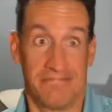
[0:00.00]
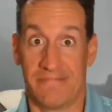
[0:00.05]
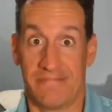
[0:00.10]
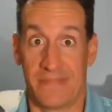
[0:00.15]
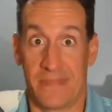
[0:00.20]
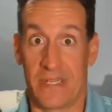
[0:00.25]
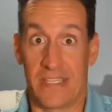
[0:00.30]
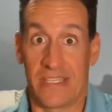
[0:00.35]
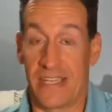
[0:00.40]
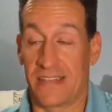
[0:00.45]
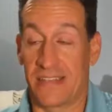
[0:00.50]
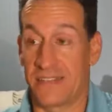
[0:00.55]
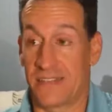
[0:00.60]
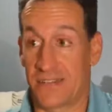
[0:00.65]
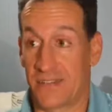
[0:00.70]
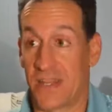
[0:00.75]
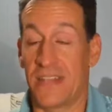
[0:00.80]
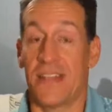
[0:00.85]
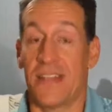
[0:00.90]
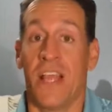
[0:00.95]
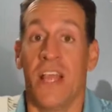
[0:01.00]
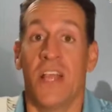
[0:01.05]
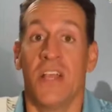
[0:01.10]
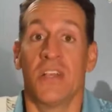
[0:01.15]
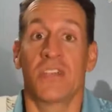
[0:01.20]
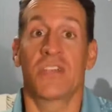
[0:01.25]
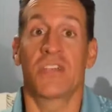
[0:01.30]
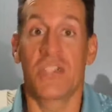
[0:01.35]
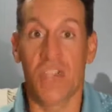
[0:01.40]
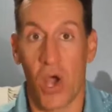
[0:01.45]
Right? That's right.
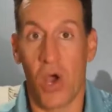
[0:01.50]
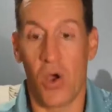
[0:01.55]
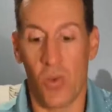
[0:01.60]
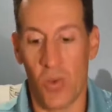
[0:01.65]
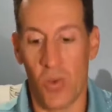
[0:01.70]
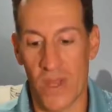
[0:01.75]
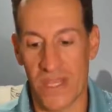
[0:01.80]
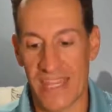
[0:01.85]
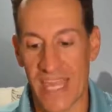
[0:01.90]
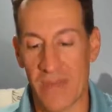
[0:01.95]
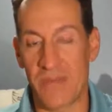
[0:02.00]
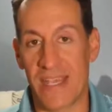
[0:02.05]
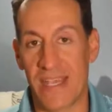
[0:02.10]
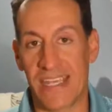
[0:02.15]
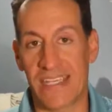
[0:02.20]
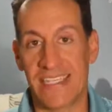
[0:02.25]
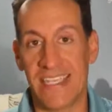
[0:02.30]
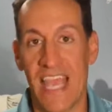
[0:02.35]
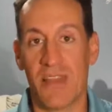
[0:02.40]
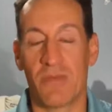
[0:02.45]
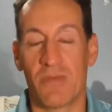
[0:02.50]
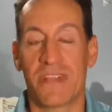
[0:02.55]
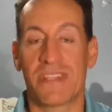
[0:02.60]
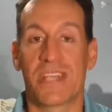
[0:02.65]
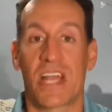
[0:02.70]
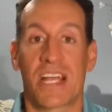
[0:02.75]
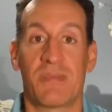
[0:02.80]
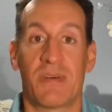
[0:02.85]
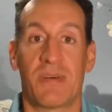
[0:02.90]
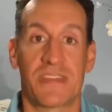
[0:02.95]
So with that being said, we
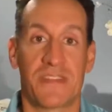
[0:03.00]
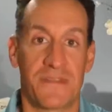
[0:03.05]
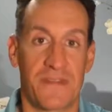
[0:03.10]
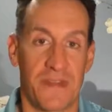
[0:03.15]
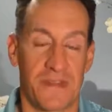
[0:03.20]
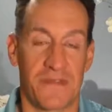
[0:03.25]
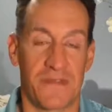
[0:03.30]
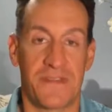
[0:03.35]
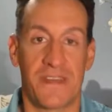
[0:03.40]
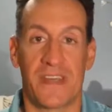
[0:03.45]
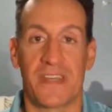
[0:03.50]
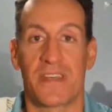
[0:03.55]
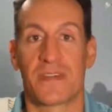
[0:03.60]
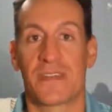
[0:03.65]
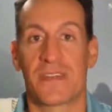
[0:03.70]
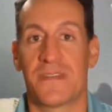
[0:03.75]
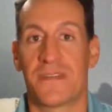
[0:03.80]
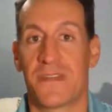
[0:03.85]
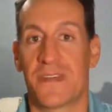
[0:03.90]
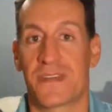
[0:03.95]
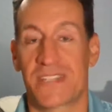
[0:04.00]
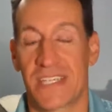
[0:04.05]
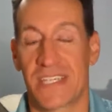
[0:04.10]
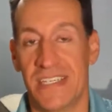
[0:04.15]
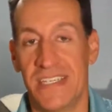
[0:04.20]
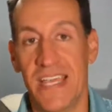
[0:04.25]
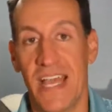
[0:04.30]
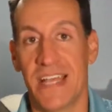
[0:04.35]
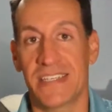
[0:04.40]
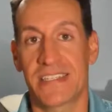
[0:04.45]
talk about the fear of failure or the fear of
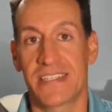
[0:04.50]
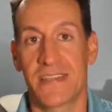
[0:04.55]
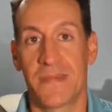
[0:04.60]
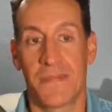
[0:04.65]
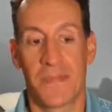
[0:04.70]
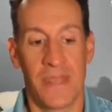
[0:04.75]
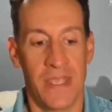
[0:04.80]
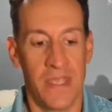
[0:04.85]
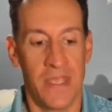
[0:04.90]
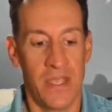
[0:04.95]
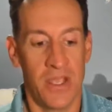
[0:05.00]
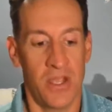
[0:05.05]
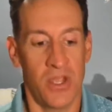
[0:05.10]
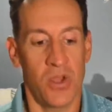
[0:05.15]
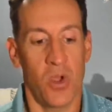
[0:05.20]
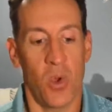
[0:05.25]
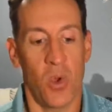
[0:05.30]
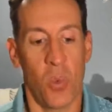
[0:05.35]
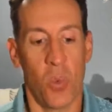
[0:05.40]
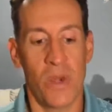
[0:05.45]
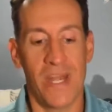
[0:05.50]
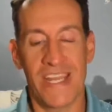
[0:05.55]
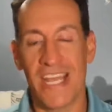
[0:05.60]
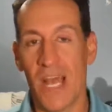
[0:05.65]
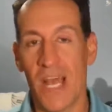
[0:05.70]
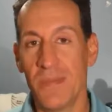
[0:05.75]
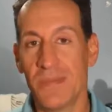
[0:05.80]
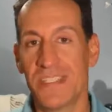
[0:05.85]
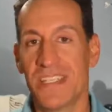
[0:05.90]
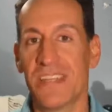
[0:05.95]
success. When it
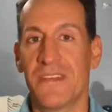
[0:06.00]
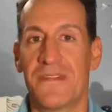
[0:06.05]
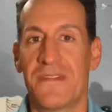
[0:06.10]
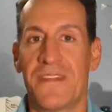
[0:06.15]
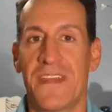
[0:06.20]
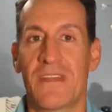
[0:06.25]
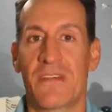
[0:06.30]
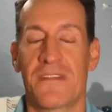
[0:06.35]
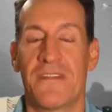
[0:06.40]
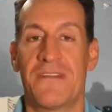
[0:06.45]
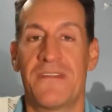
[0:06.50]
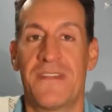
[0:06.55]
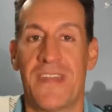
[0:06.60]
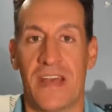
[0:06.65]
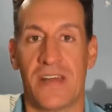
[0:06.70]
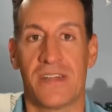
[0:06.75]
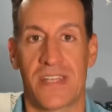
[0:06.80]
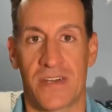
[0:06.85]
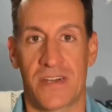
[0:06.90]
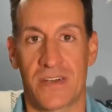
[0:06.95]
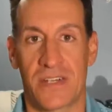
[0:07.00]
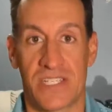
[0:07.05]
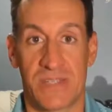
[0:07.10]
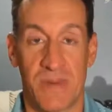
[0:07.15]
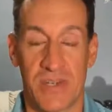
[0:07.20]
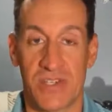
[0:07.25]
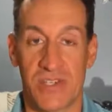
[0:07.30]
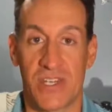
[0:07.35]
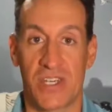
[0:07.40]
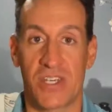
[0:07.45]
comes to the fear of failure,
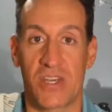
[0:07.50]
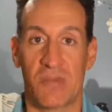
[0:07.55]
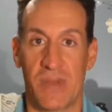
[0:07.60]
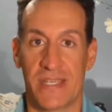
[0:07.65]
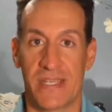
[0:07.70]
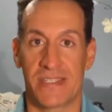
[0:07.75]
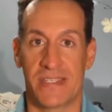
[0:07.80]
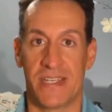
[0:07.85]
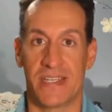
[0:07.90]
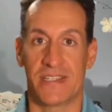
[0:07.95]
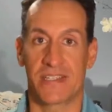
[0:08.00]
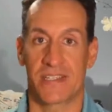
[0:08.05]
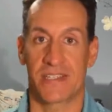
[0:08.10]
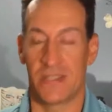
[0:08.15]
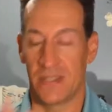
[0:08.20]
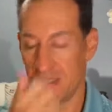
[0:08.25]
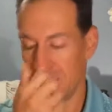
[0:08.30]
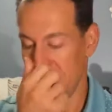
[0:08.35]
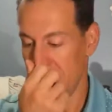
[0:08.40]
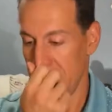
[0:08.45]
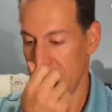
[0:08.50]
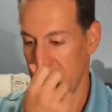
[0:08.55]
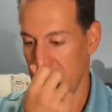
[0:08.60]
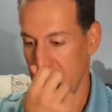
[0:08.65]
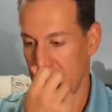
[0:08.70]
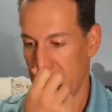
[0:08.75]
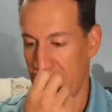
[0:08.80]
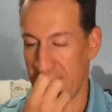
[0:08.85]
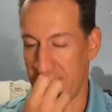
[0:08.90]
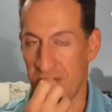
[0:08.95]
especially in your business,
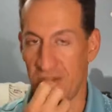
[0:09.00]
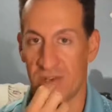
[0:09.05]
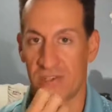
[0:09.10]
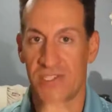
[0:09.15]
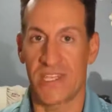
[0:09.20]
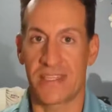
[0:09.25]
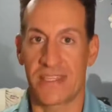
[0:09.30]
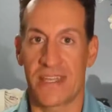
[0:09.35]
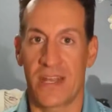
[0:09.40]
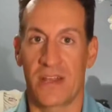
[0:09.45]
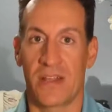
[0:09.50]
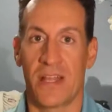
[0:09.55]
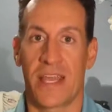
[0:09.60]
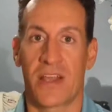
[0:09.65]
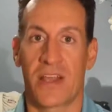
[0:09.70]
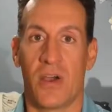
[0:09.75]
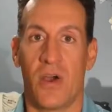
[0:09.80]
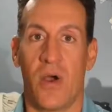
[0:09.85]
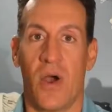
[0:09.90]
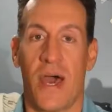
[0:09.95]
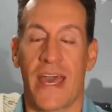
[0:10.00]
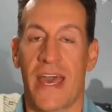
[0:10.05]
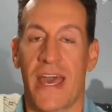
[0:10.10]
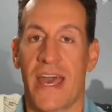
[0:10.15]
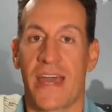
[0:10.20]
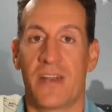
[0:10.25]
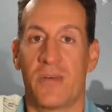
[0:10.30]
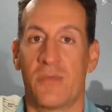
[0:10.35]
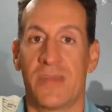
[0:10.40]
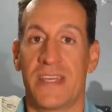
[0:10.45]
and you're sitting there like, oh, I, I
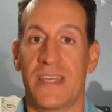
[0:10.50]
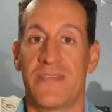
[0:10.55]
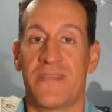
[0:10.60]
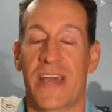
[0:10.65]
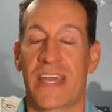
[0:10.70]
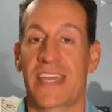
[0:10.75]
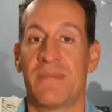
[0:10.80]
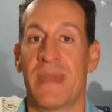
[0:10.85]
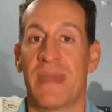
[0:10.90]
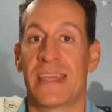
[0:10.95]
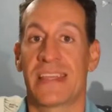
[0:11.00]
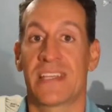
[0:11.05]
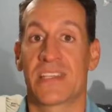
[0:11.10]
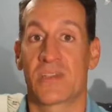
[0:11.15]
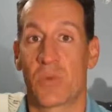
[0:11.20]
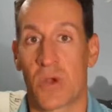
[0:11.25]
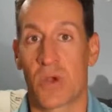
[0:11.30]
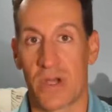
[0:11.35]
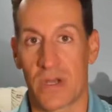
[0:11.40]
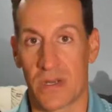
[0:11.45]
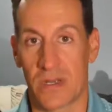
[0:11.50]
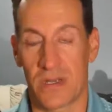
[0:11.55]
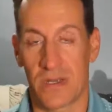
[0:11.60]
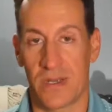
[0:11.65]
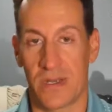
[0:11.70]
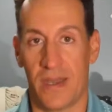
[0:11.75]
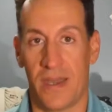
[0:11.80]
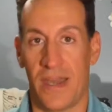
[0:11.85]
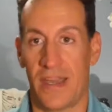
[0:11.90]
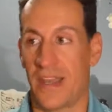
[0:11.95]
don't believe I can make this work.
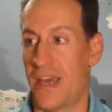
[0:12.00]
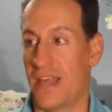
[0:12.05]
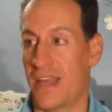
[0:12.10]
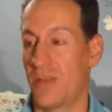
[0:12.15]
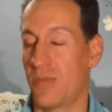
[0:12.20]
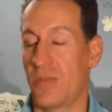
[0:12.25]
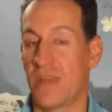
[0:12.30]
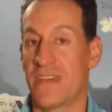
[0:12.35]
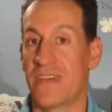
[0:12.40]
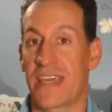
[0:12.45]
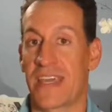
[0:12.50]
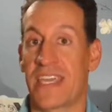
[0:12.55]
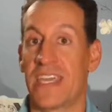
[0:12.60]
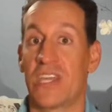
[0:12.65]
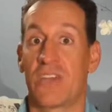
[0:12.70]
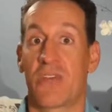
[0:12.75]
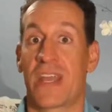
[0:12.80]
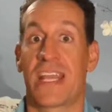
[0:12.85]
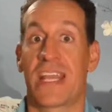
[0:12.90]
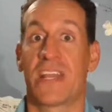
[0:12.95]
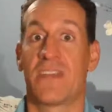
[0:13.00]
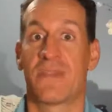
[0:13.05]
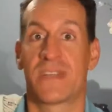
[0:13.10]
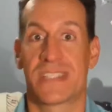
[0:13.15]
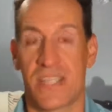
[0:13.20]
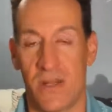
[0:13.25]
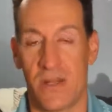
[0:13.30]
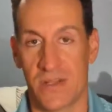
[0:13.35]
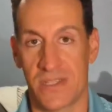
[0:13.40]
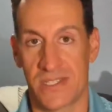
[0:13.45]
I, I don't believe I can create any
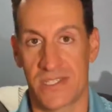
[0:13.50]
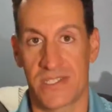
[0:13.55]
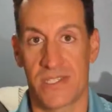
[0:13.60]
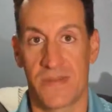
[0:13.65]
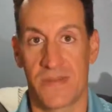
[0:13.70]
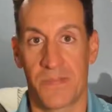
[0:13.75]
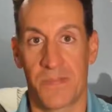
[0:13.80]
results.